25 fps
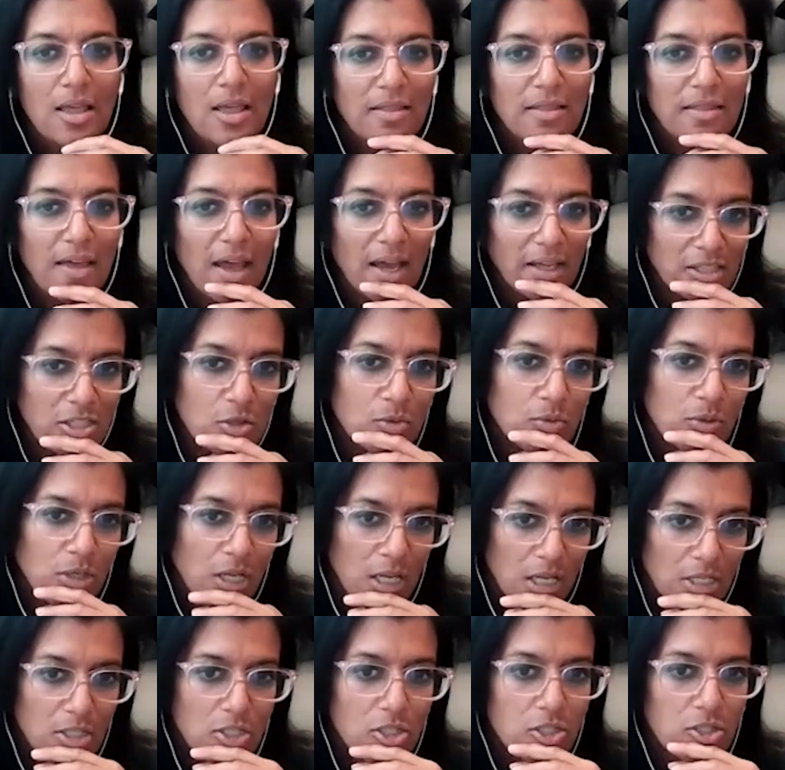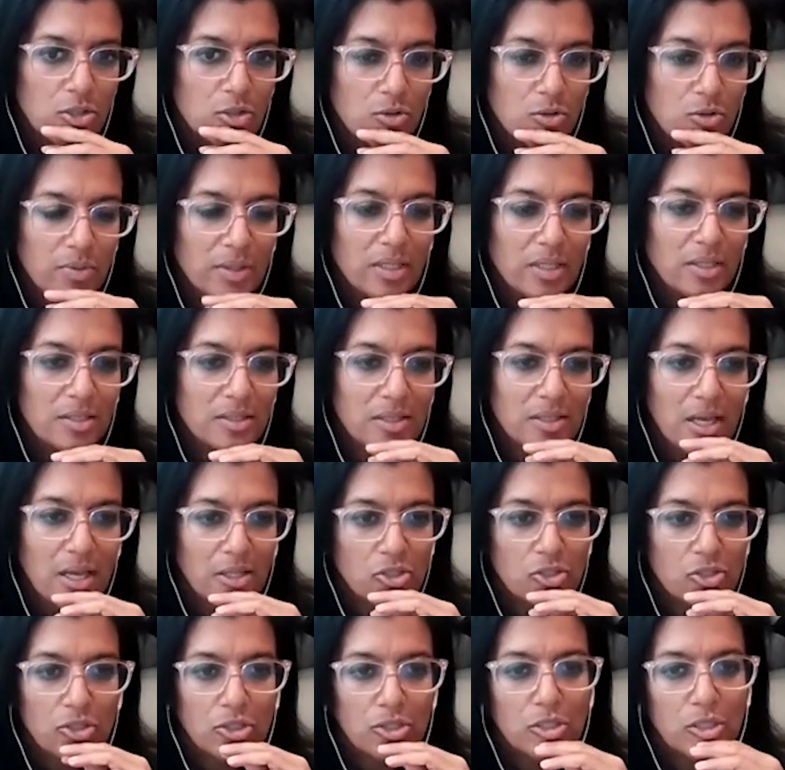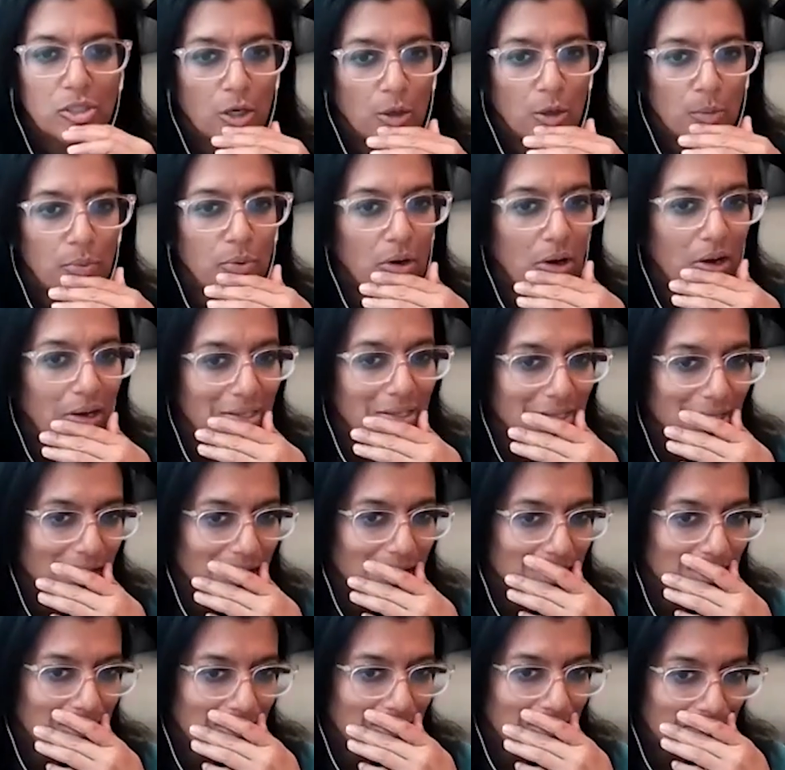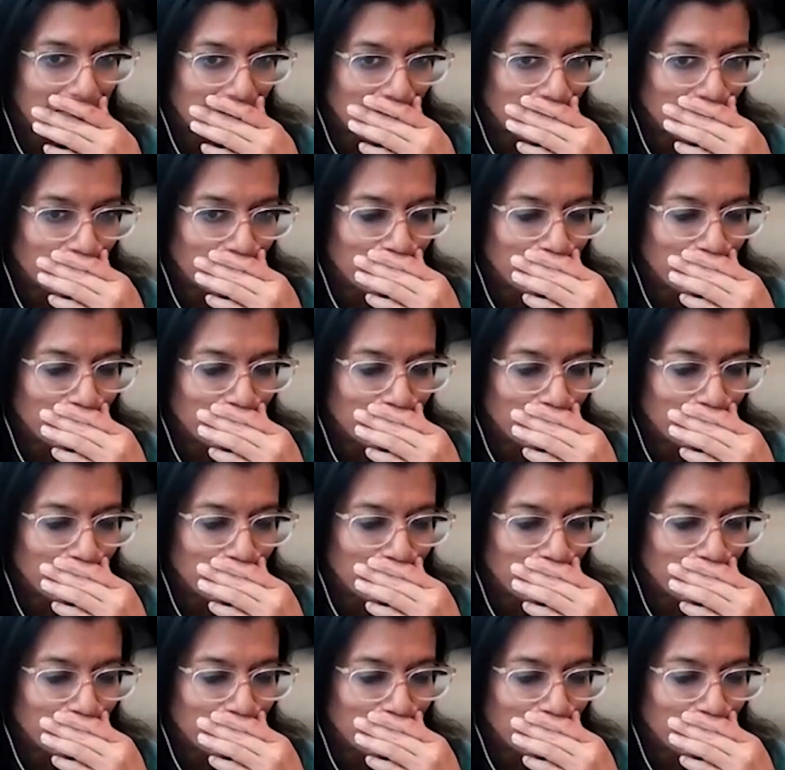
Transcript: that's okay too, because that's just their process.